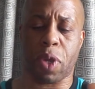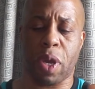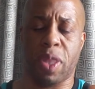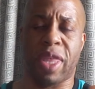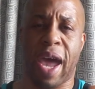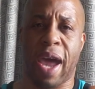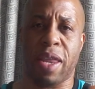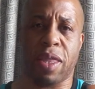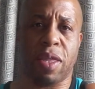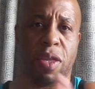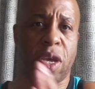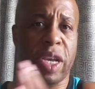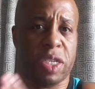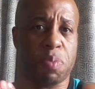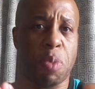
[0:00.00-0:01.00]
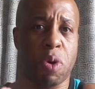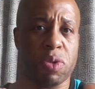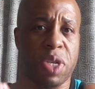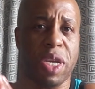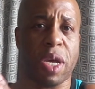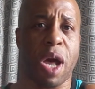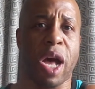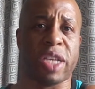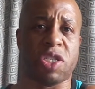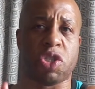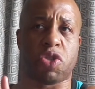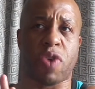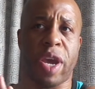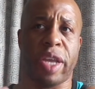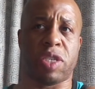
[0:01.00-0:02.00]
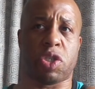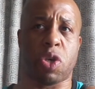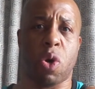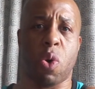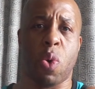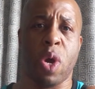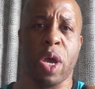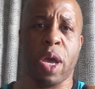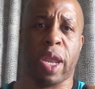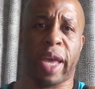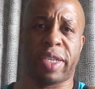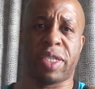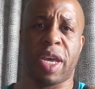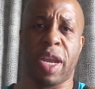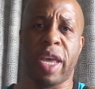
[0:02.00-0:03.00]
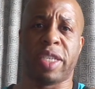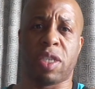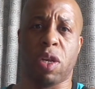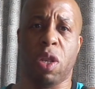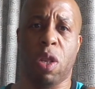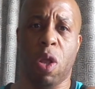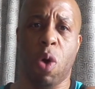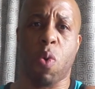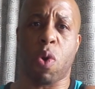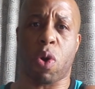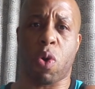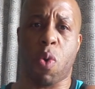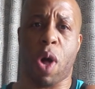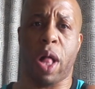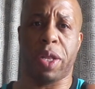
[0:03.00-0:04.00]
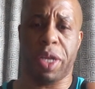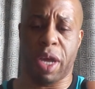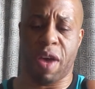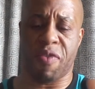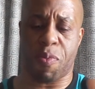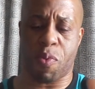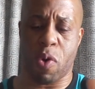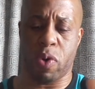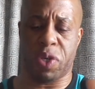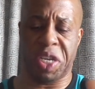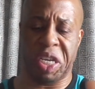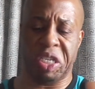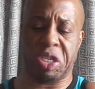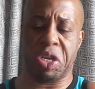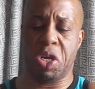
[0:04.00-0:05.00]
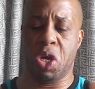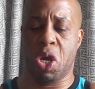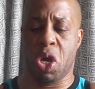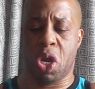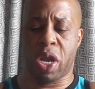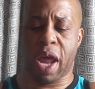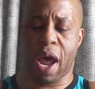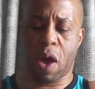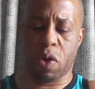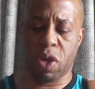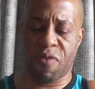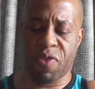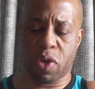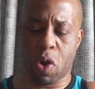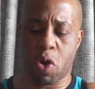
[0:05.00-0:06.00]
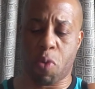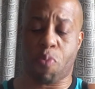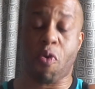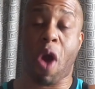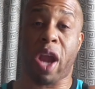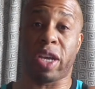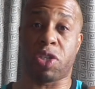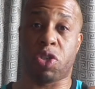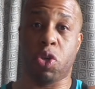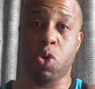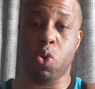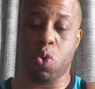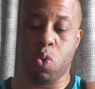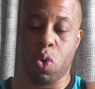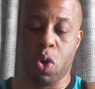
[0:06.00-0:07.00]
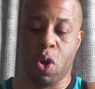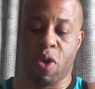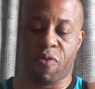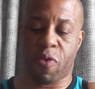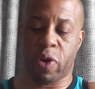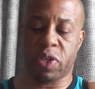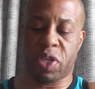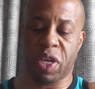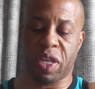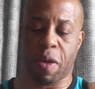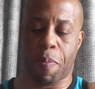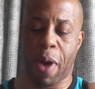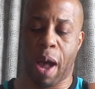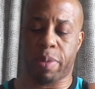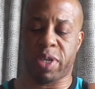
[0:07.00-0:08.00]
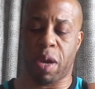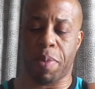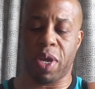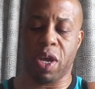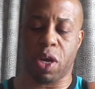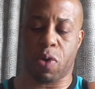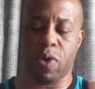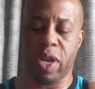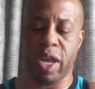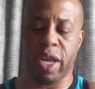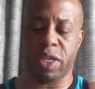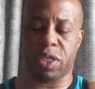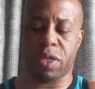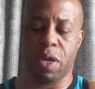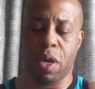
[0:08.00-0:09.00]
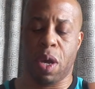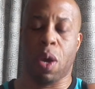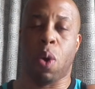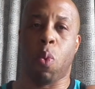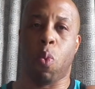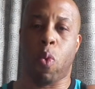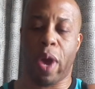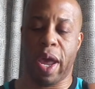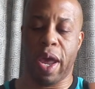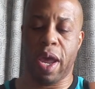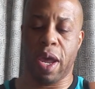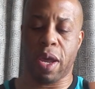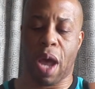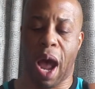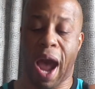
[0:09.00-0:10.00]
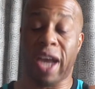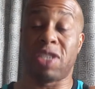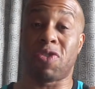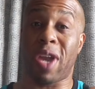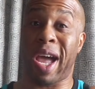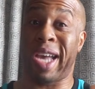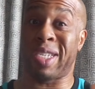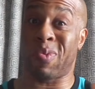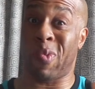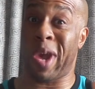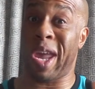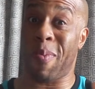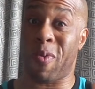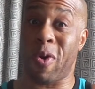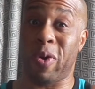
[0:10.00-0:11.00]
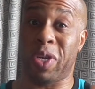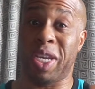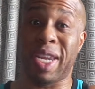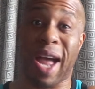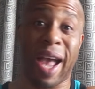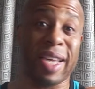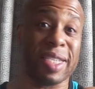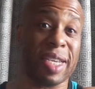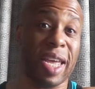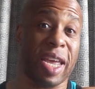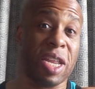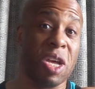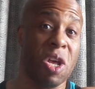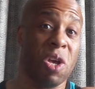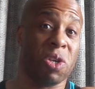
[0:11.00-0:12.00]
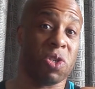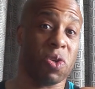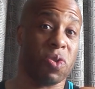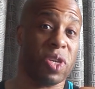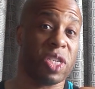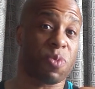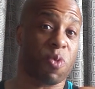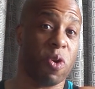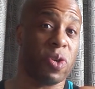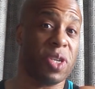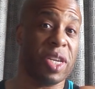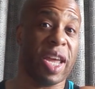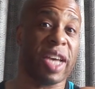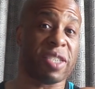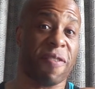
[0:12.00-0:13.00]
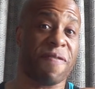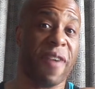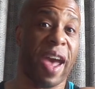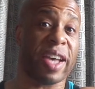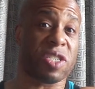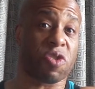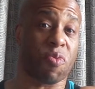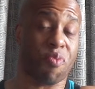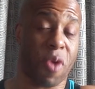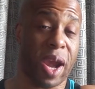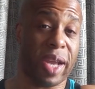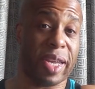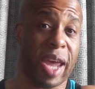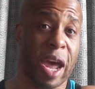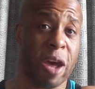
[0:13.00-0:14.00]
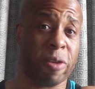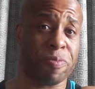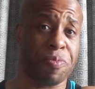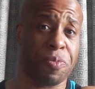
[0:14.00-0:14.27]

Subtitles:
that it's mostly concentrate. So, like I said, it's a lower quality of the proteins. Now, if you go to product 2, first thing that pops up, ingredients, hydrolyzed whey protein isolate. So this protein has a faster breakdown,